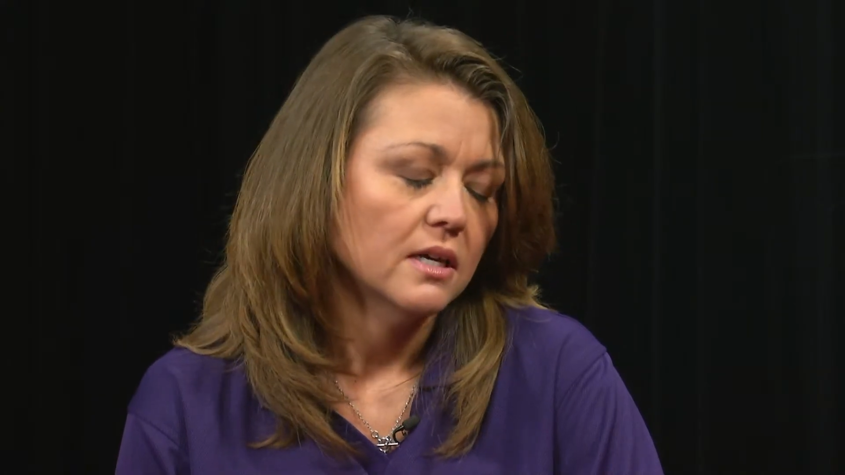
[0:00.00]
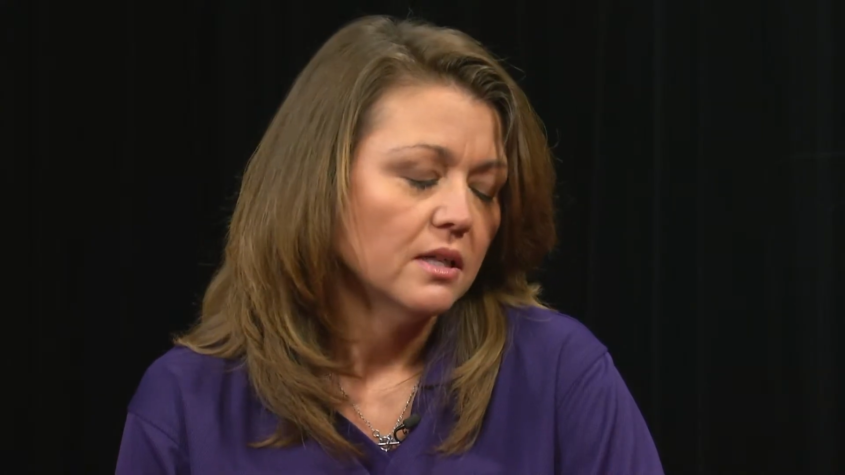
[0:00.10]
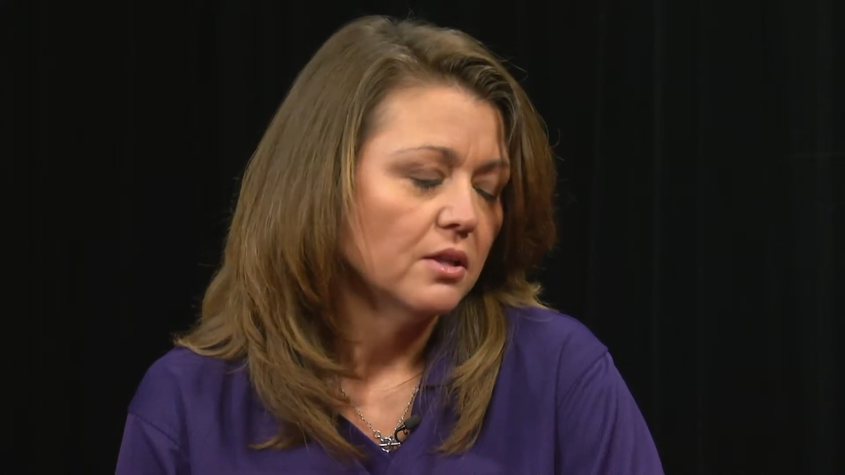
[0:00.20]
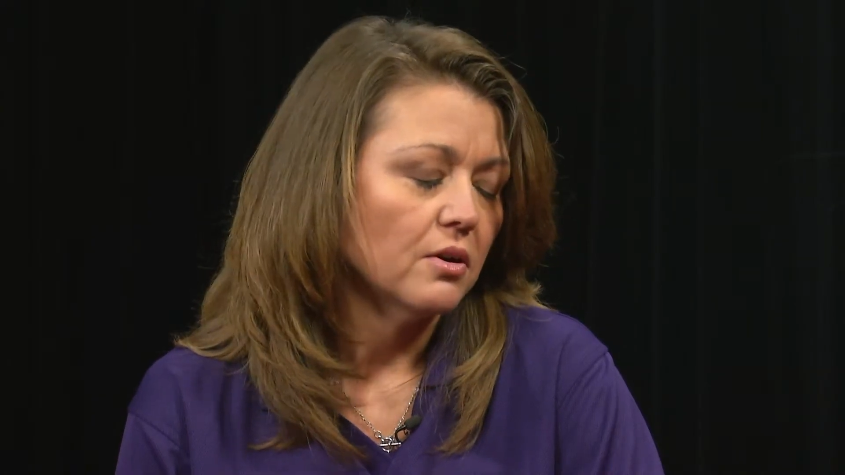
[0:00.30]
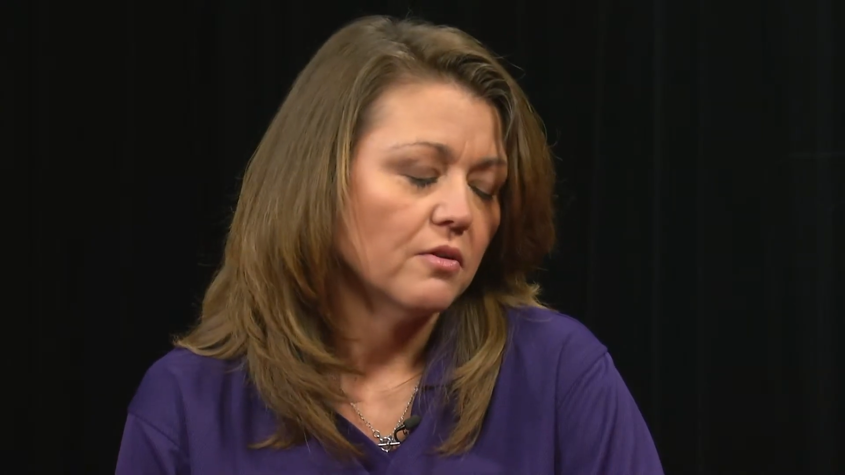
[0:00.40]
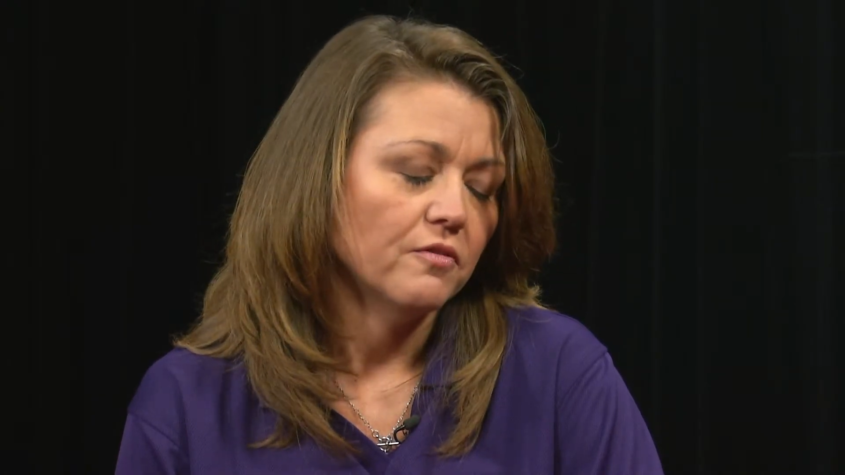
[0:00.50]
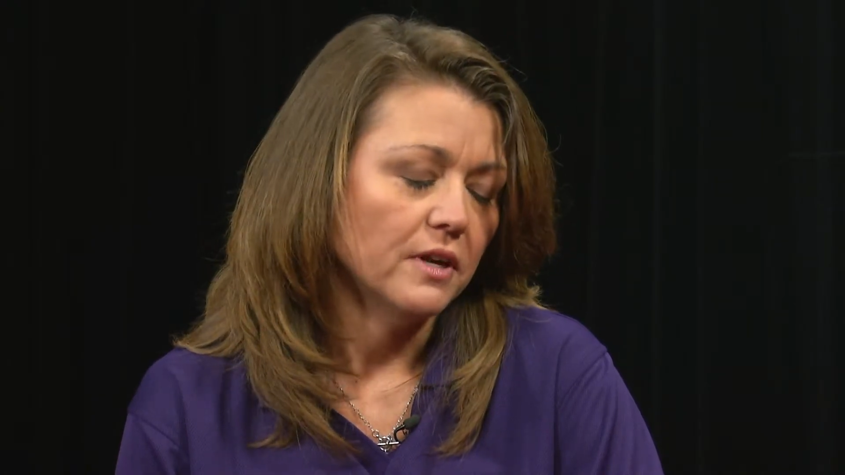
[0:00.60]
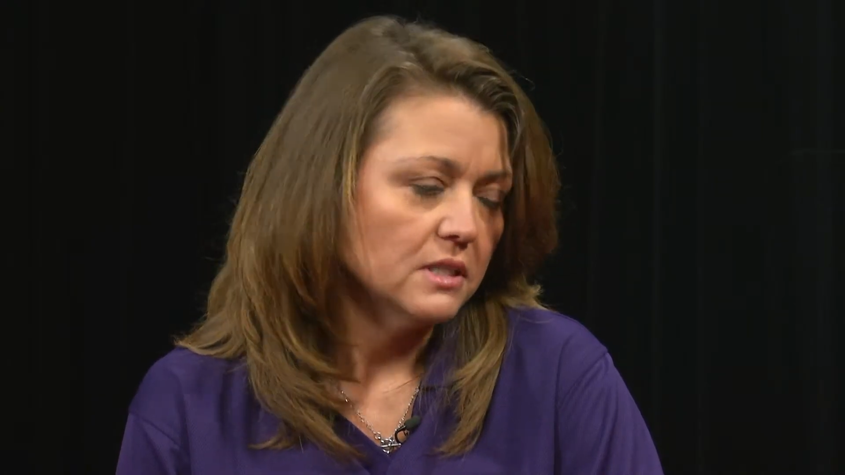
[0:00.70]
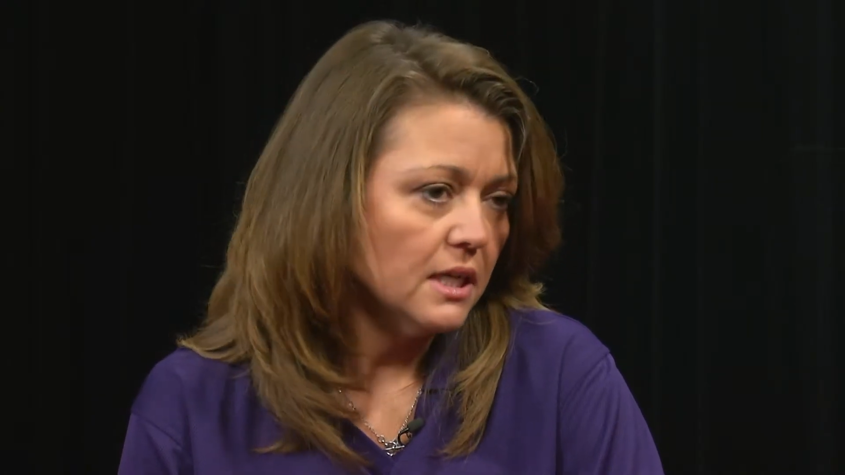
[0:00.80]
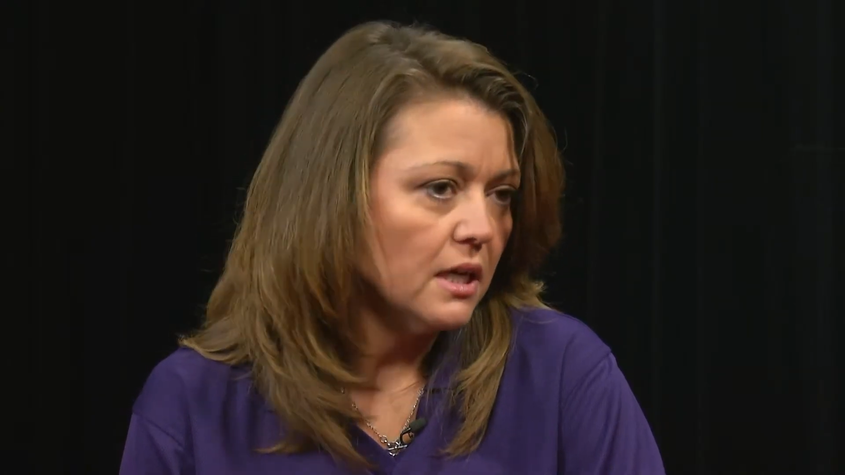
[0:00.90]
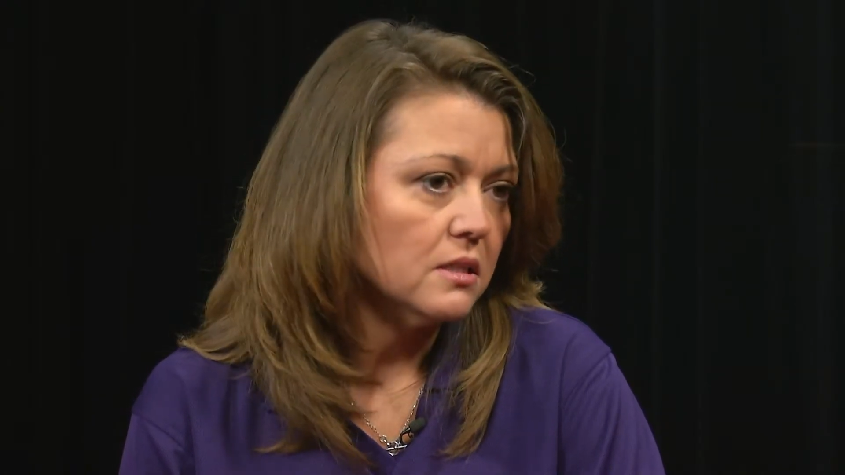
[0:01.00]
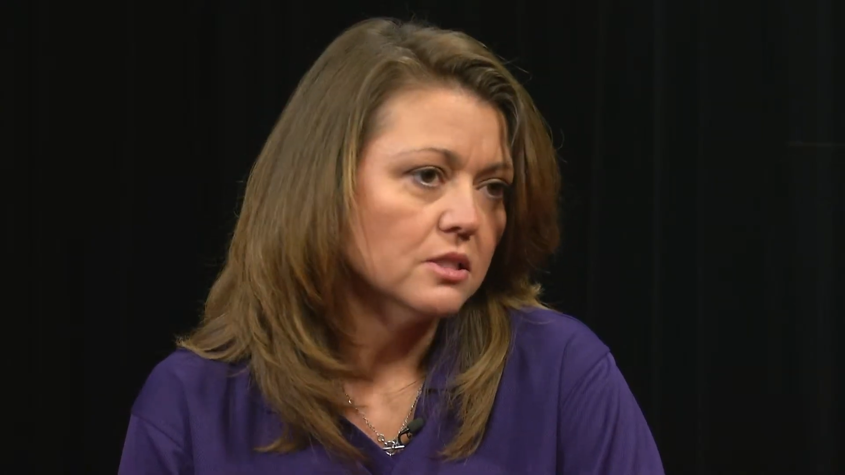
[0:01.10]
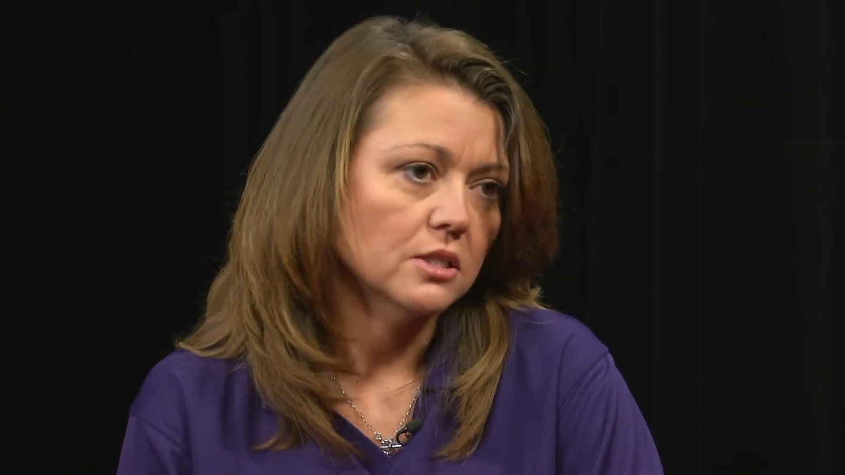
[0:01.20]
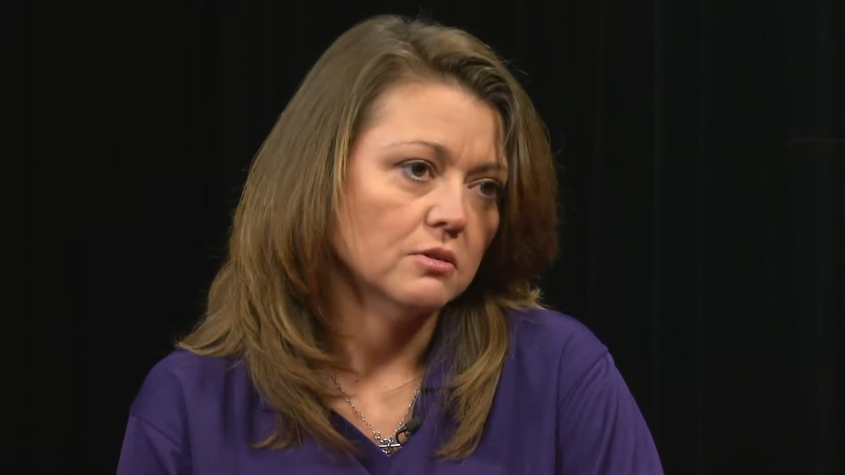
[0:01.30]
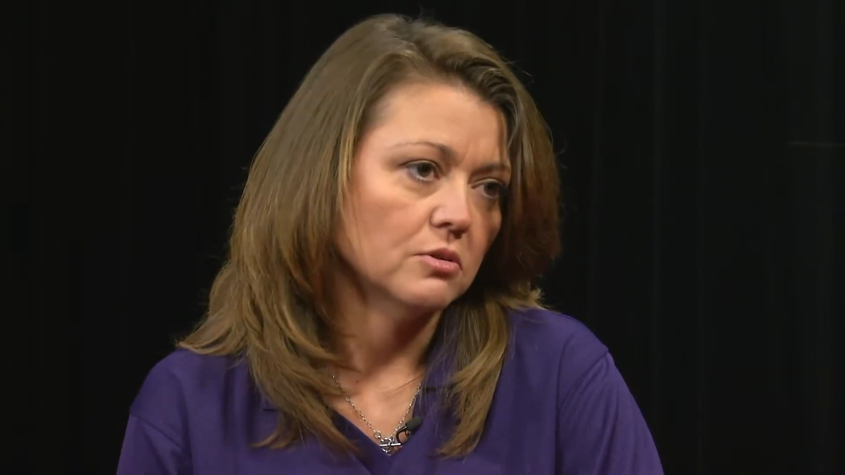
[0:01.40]
they're a
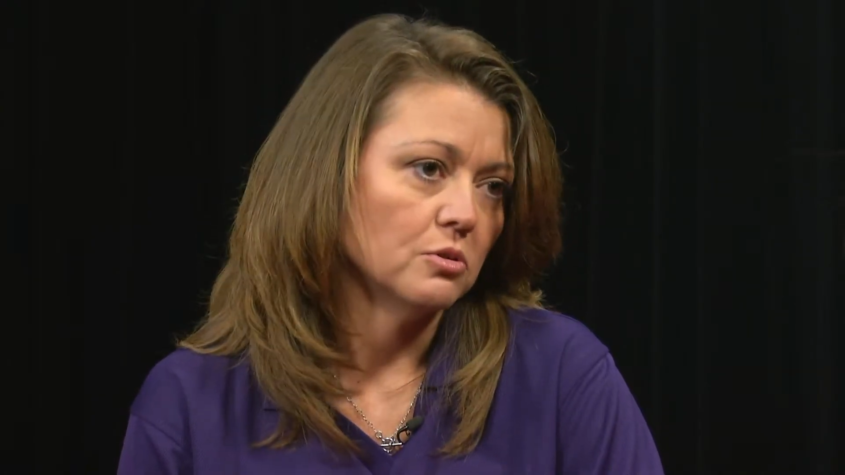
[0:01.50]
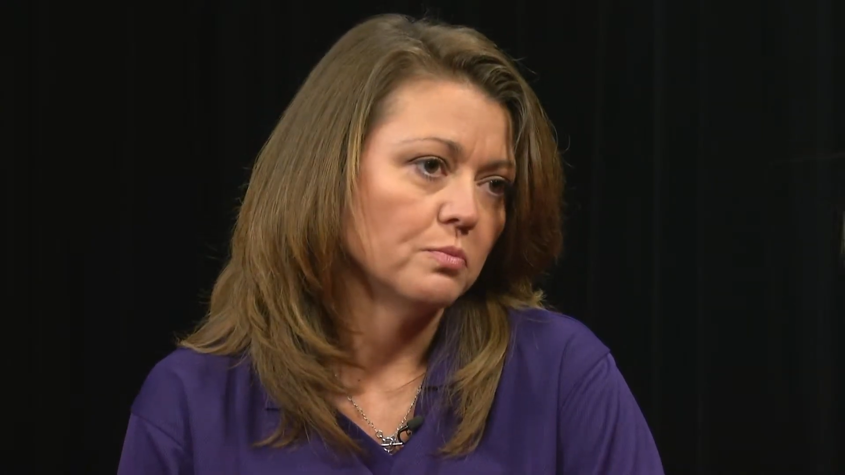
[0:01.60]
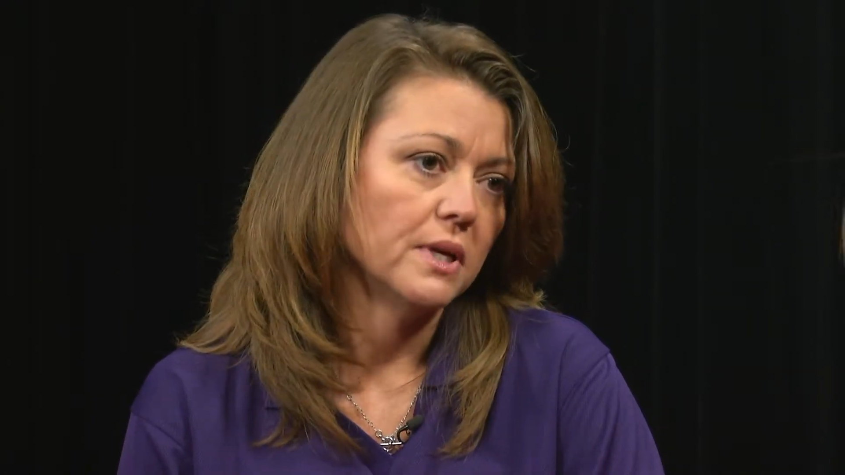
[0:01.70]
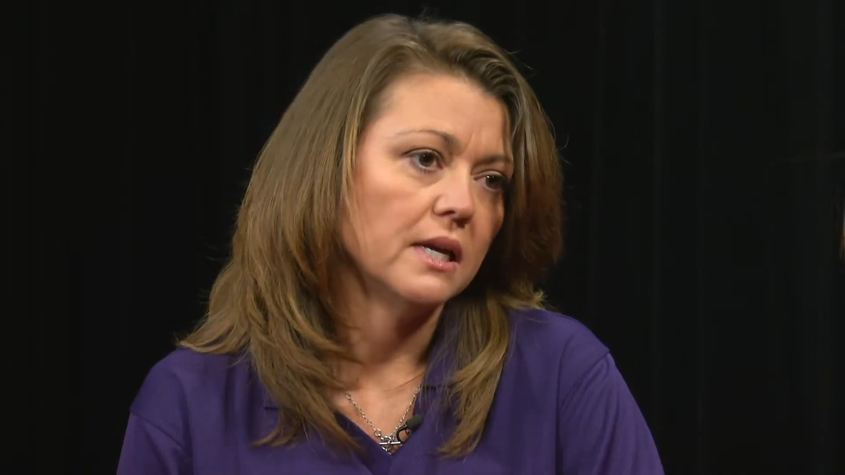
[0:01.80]
fantastic group,